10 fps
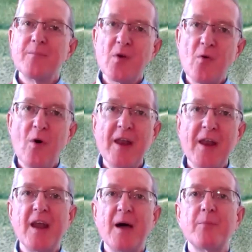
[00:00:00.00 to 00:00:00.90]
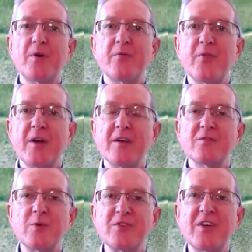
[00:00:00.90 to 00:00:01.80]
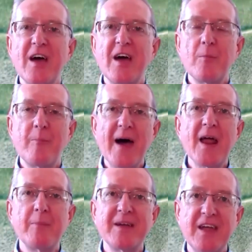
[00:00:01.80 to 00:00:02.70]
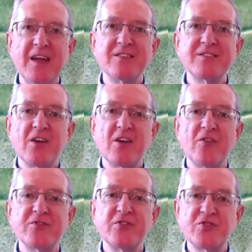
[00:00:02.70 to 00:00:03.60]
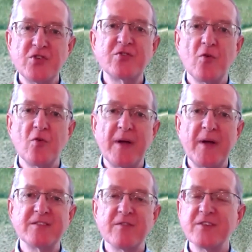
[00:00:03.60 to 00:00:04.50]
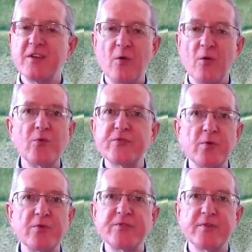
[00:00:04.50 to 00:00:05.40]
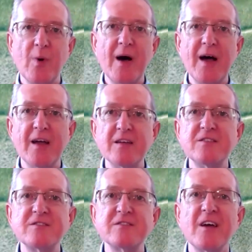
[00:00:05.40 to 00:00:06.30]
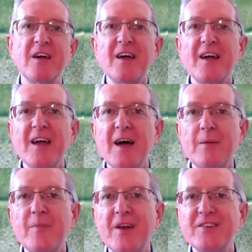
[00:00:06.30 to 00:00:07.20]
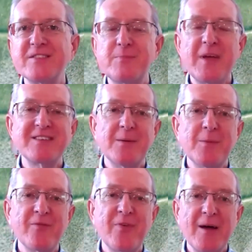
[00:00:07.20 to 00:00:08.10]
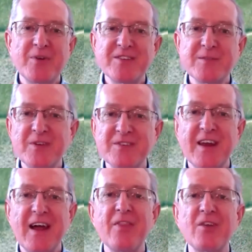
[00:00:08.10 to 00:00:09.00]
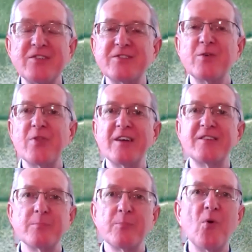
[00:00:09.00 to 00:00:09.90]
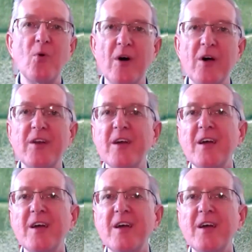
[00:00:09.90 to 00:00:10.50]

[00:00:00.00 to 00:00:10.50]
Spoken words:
quite a number of things which kind of butt up against the constitutional piece of this in all sorts of ways. And I suspect some of our participants and others who they support